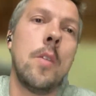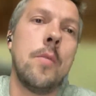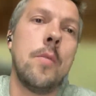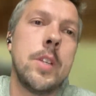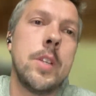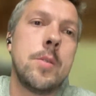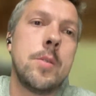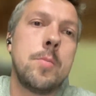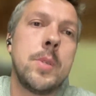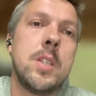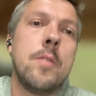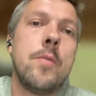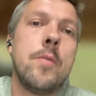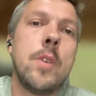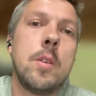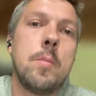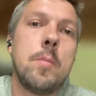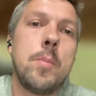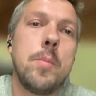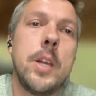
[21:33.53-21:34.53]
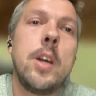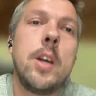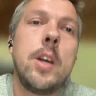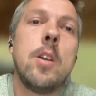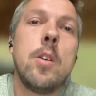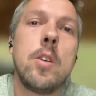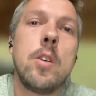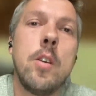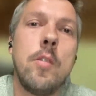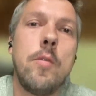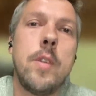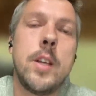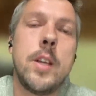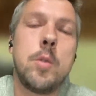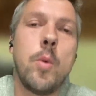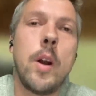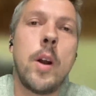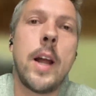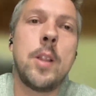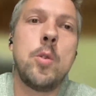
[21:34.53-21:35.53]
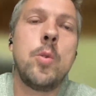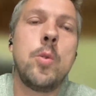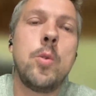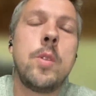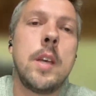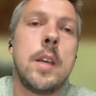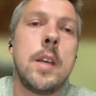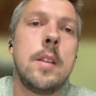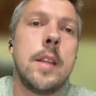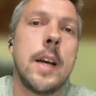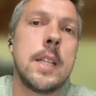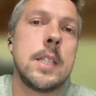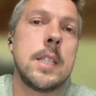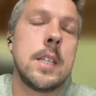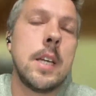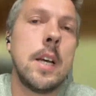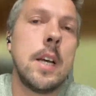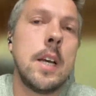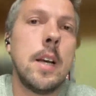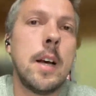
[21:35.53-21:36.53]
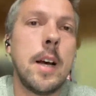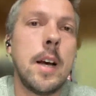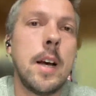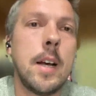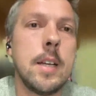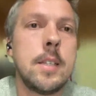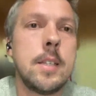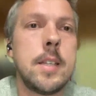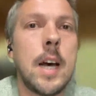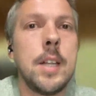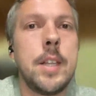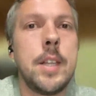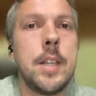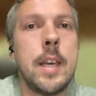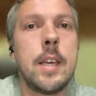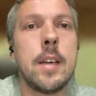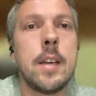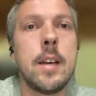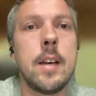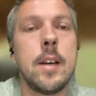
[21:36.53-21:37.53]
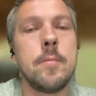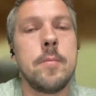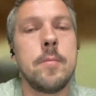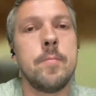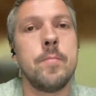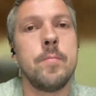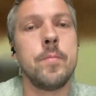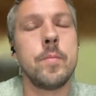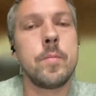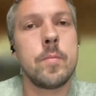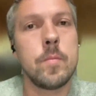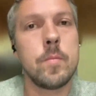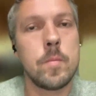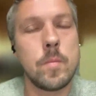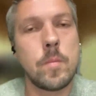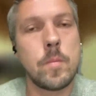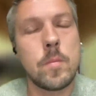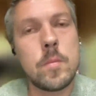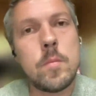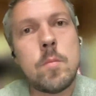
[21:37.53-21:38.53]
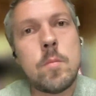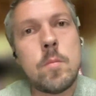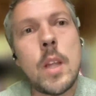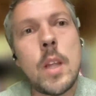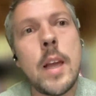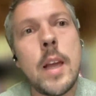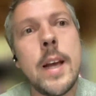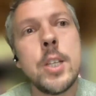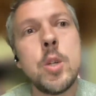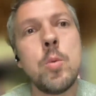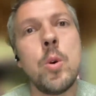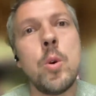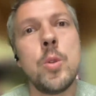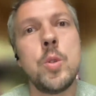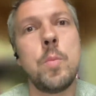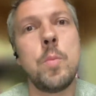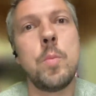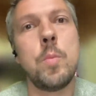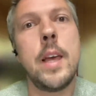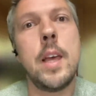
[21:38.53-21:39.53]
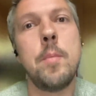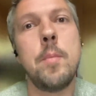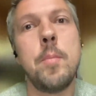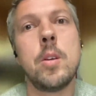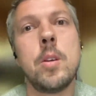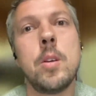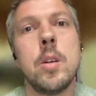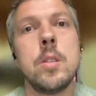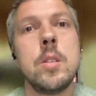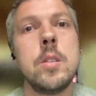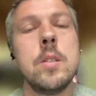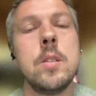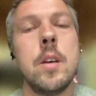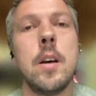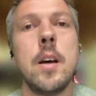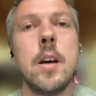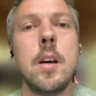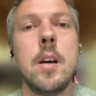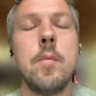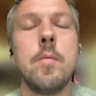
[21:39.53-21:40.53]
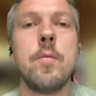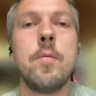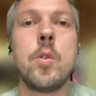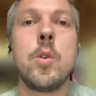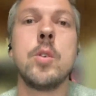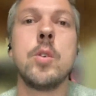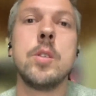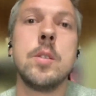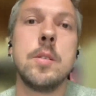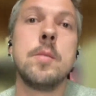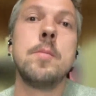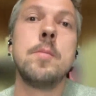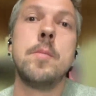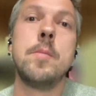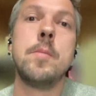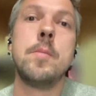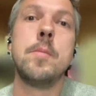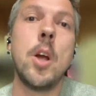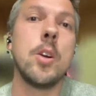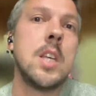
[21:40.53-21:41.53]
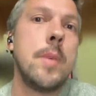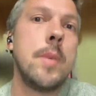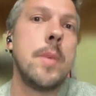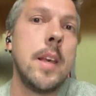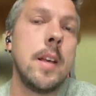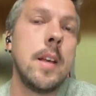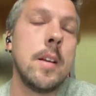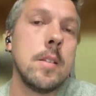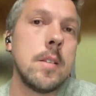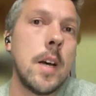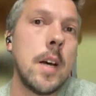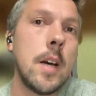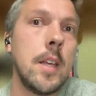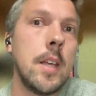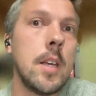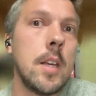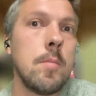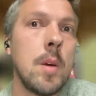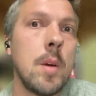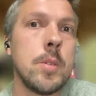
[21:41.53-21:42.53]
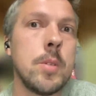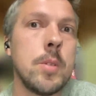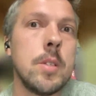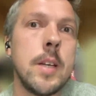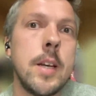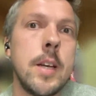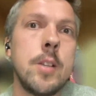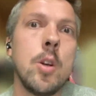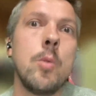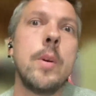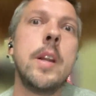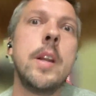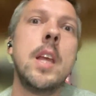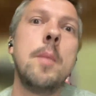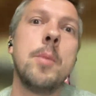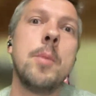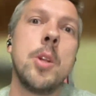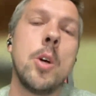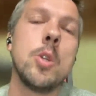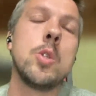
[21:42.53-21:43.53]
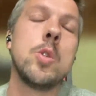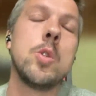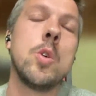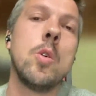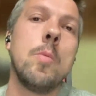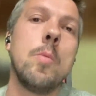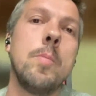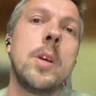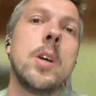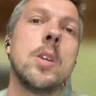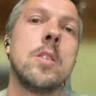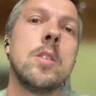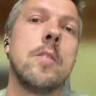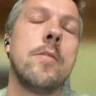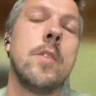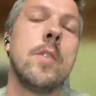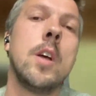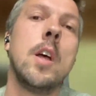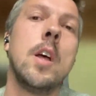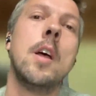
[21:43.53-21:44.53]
this specific particular conflict, where I do think that SADC has a role to play because, of course, DRC being a SADC member state already, but also because of